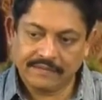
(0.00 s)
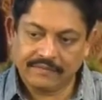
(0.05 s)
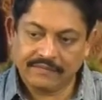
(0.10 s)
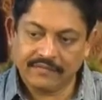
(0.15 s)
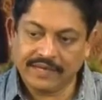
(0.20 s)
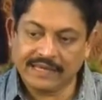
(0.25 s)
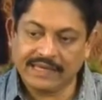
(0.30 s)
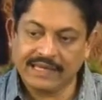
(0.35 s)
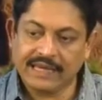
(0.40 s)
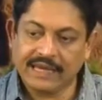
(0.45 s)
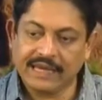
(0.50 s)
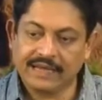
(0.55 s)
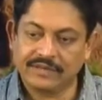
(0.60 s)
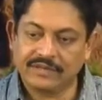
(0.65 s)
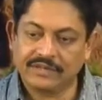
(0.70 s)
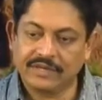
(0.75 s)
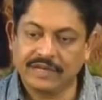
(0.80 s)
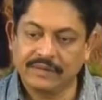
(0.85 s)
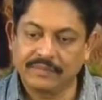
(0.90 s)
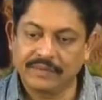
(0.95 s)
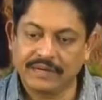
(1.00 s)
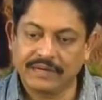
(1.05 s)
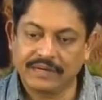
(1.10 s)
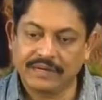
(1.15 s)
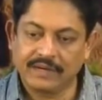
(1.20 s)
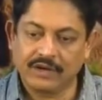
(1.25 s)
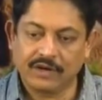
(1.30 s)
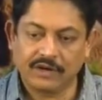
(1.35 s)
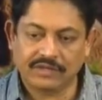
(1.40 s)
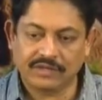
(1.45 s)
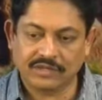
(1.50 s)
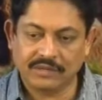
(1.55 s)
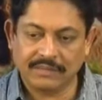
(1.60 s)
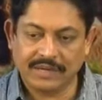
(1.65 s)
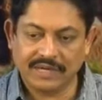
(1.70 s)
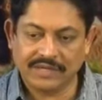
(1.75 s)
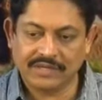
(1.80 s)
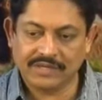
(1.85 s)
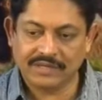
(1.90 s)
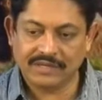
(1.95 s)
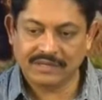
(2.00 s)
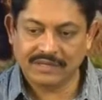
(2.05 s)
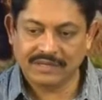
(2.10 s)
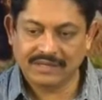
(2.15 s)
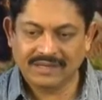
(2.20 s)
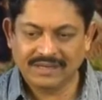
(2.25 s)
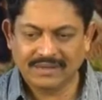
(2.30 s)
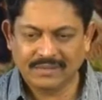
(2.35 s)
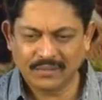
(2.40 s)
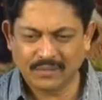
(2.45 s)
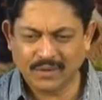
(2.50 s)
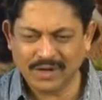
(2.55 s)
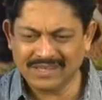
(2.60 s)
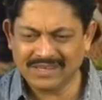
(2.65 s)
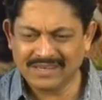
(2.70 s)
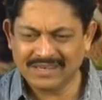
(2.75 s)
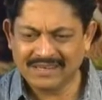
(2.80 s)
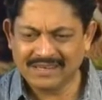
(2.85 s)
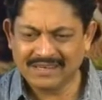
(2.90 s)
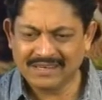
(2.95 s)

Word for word: Vicky has deliberately lost the match. What?